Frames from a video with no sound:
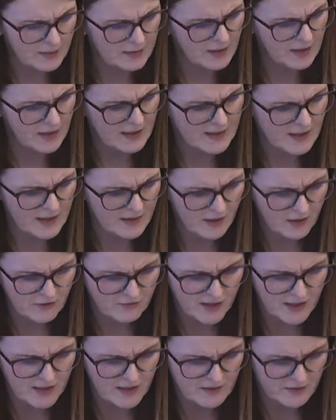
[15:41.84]
did I say that
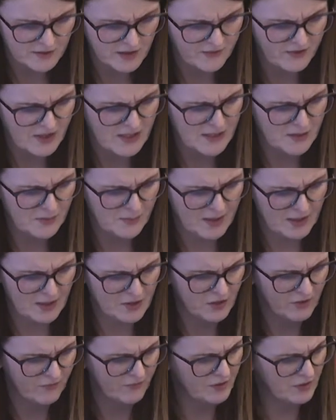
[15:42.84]
already? Certificates will be
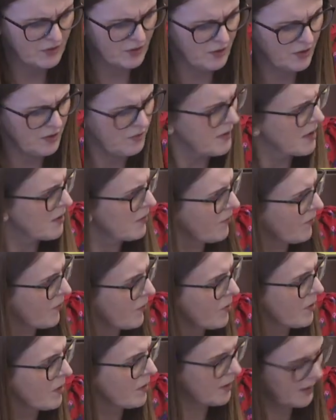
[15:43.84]
issued for two, three, or
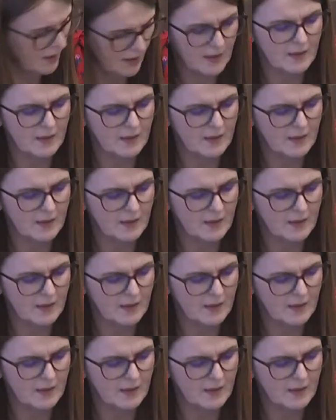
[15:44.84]
four? Yes,